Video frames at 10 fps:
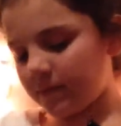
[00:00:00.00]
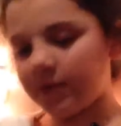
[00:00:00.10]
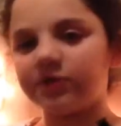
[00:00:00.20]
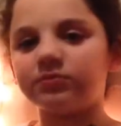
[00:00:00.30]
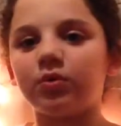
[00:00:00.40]

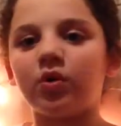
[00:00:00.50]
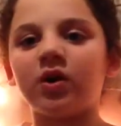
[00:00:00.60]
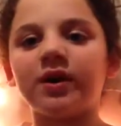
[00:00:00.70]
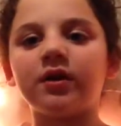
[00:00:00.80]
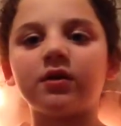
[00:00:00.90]
there's more
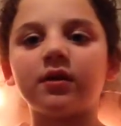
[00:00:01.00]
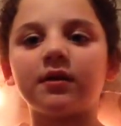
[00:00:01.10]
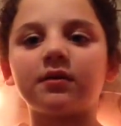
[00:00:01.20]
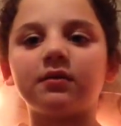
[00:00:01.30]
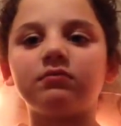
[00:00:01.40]
in here,
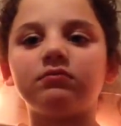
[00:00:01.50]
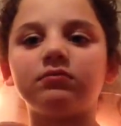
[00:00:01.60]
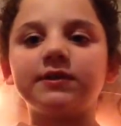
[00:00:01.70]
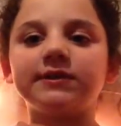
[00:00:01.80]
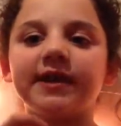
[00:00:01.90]
like
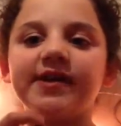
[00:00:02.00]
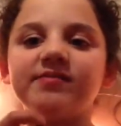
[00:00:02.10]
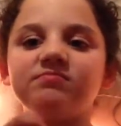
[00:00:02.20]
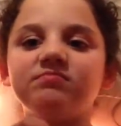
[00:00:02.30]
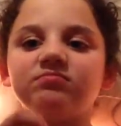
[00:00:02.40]
the set.
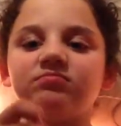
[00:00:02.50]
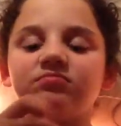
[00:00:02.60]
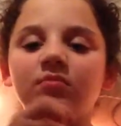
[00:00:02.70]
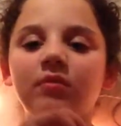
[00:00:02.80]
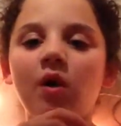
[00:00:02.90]

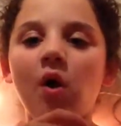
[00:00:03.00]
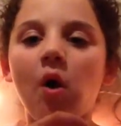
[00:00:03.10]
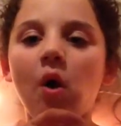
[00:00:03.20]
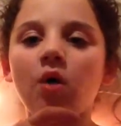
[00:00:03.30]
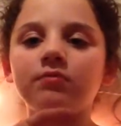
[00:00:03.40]

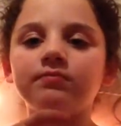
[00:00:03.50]
I